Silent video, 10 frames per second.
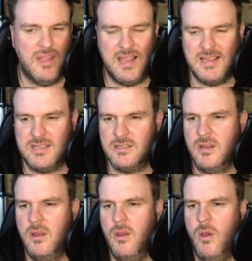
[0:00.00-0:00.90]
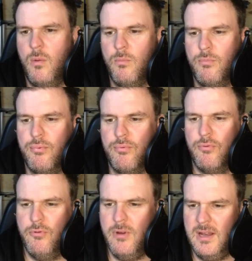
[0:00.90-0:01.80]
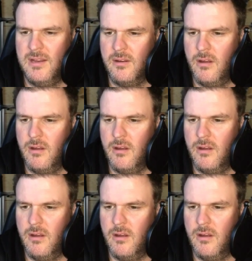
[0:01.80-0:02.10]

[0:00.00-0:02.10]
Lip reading: that is brilliant.